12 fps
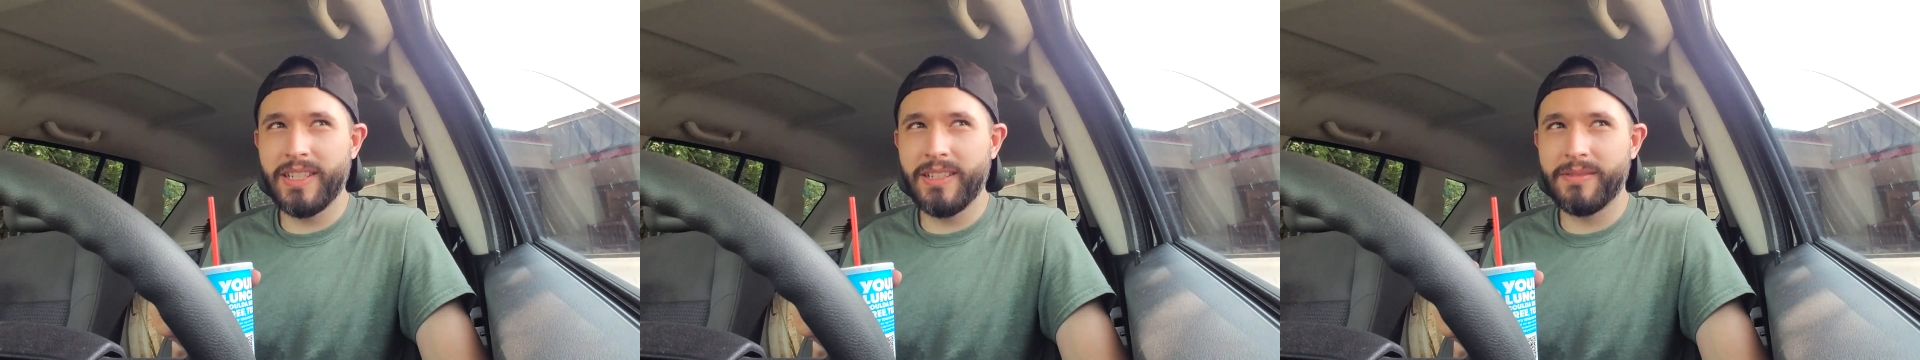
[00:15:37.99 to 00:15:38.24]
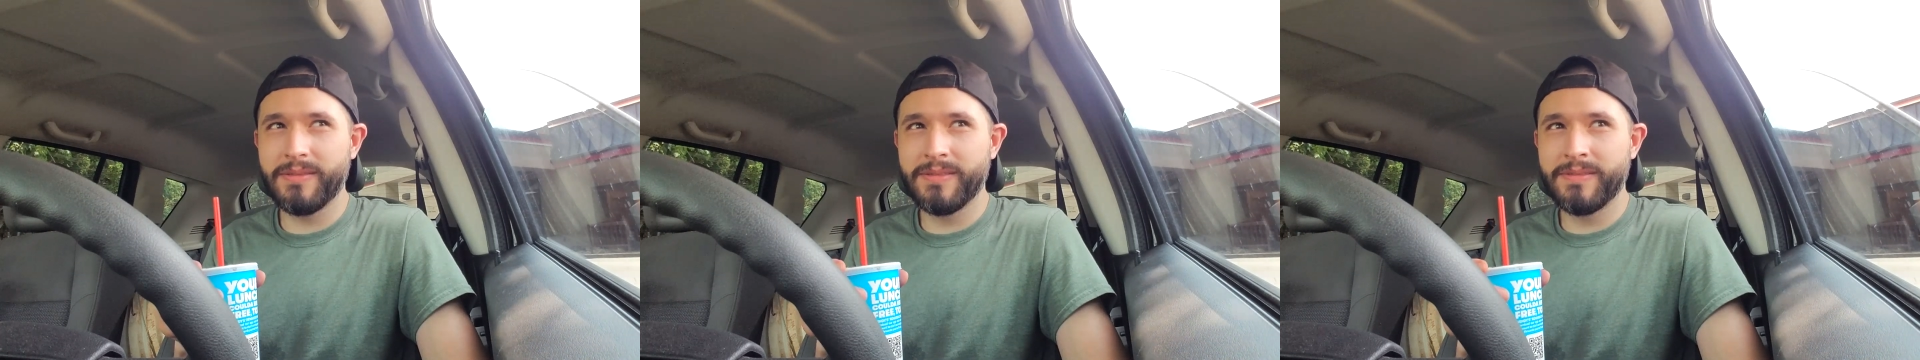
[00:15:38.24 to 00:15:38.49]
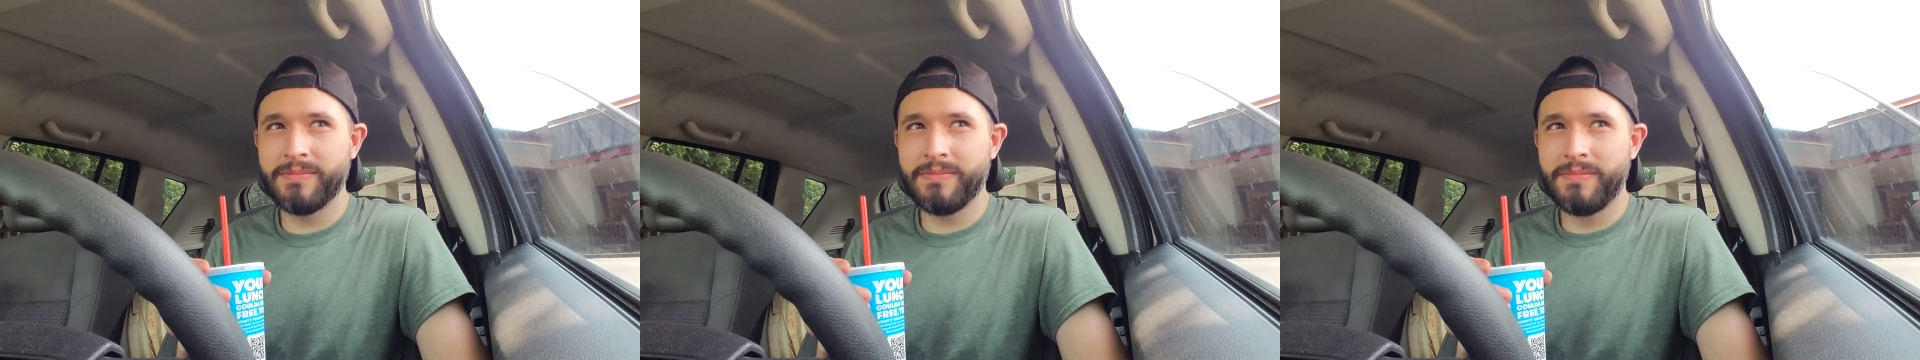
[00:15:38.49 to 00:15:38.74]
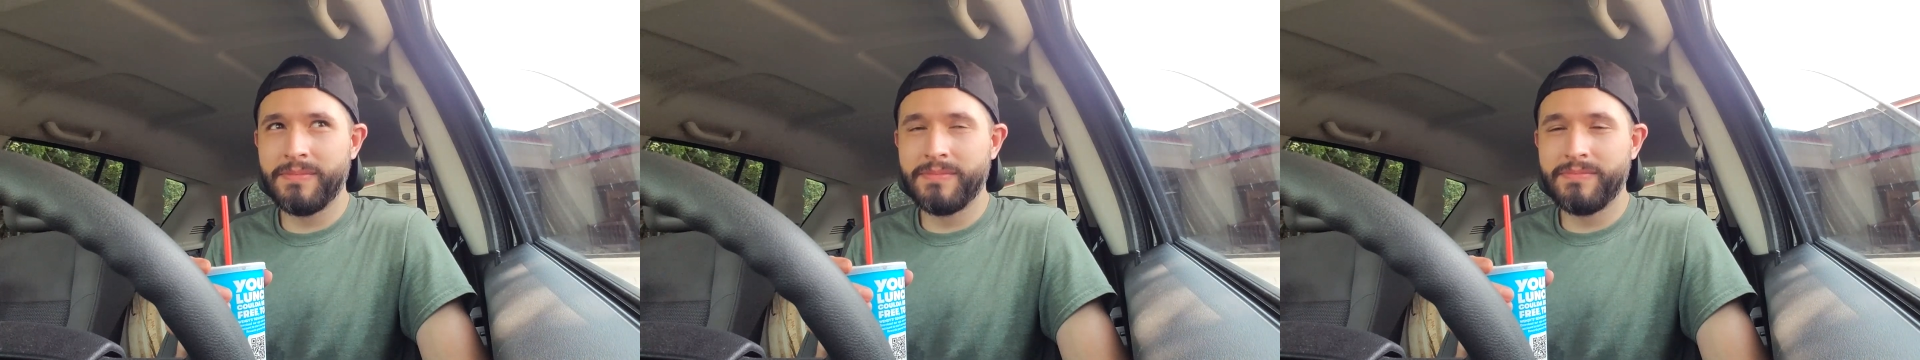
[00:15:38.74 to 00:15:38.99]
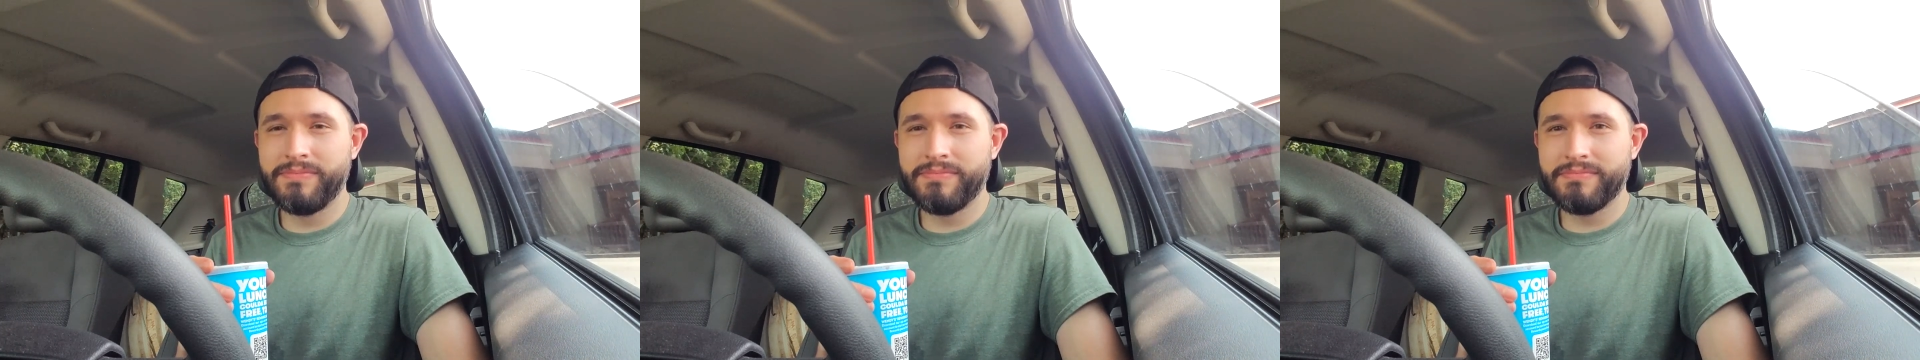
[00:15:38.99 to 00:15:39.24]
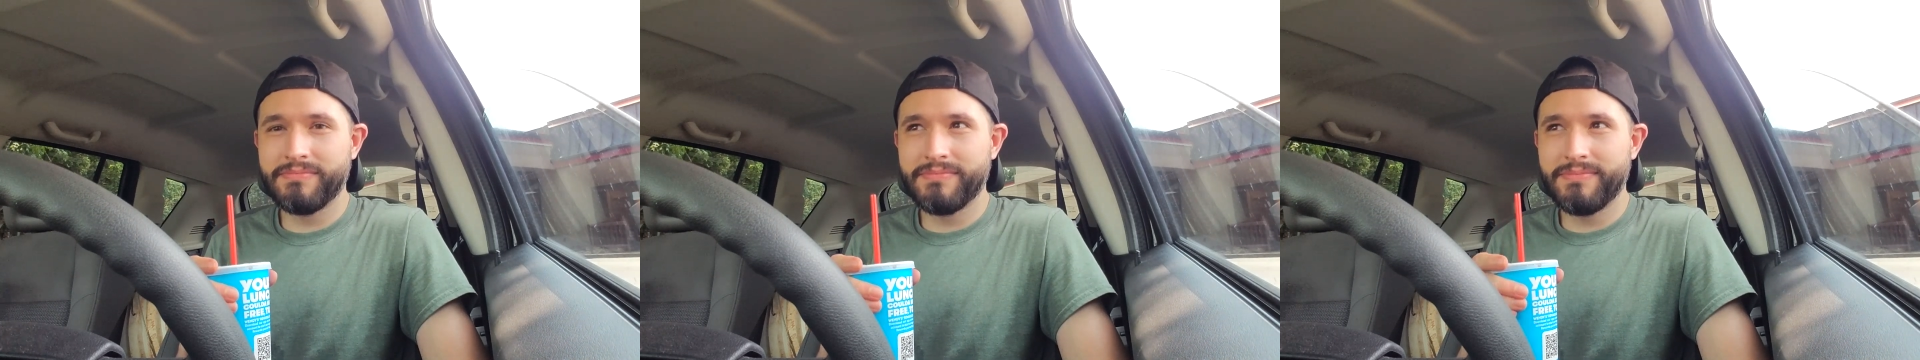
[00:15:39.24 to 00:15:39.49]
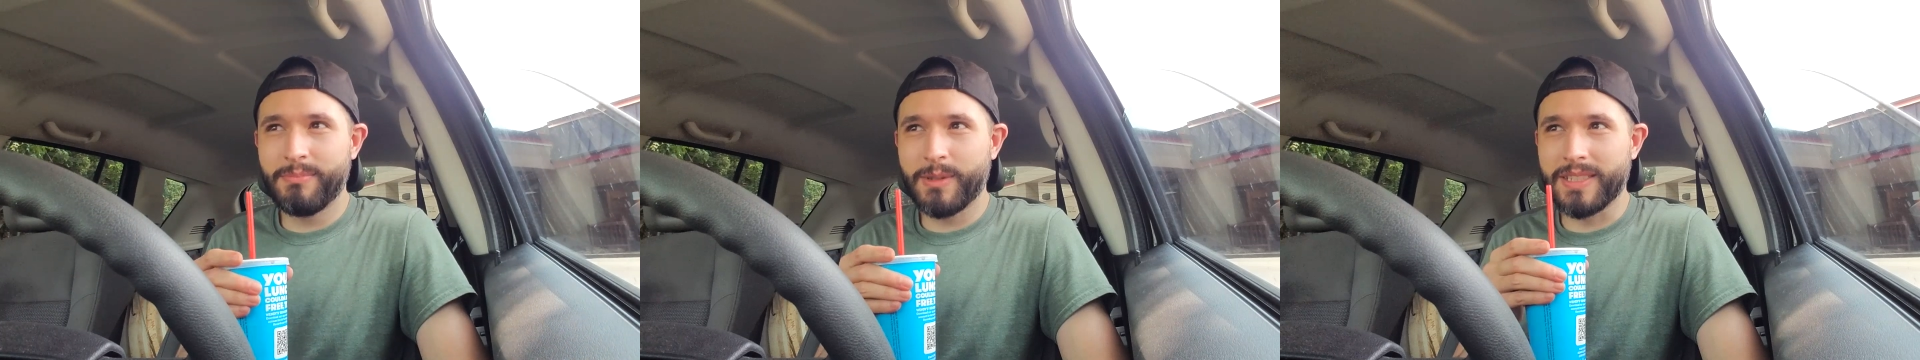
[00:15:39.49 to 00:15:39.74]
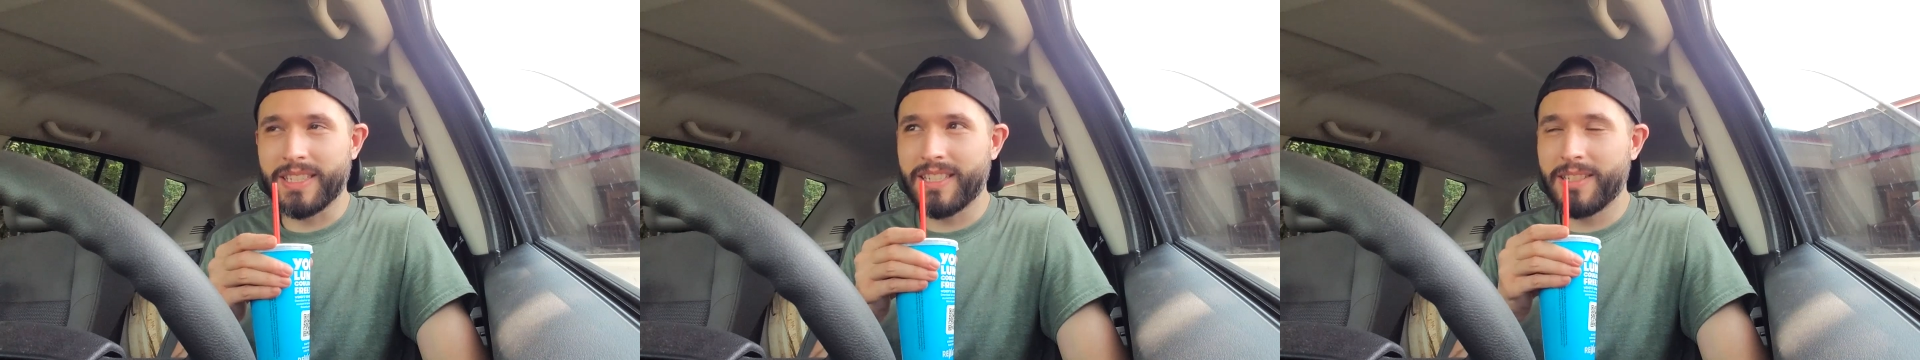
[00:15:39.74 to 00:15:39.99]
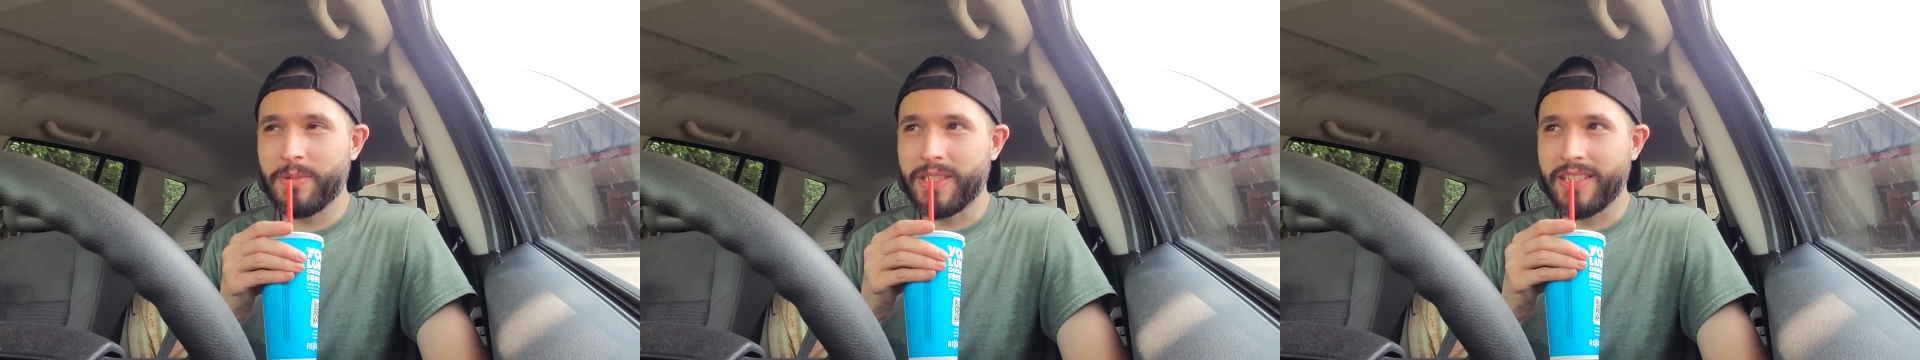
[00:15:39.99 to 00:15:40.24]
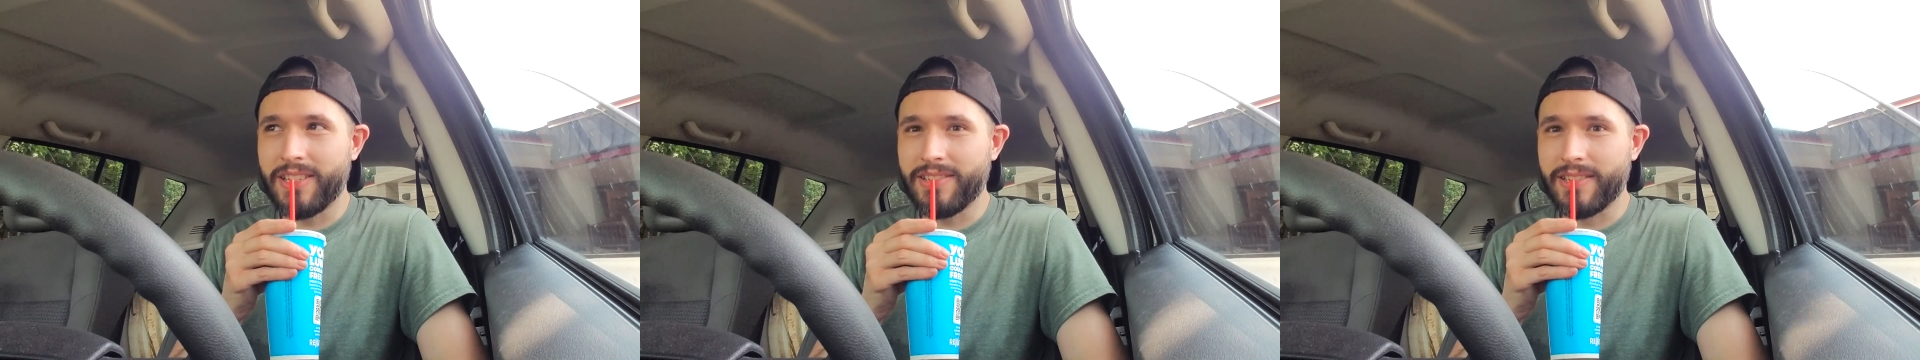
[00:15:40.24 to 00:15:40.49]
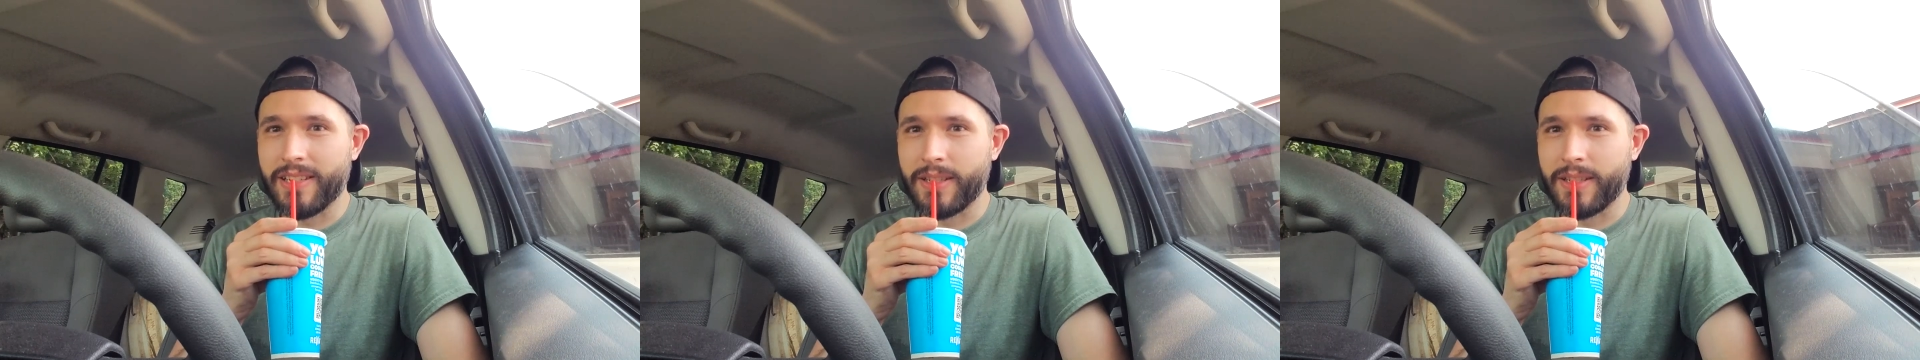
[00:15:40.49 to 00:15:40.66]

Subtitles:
it? 'Cause that's kind of what it tastes like.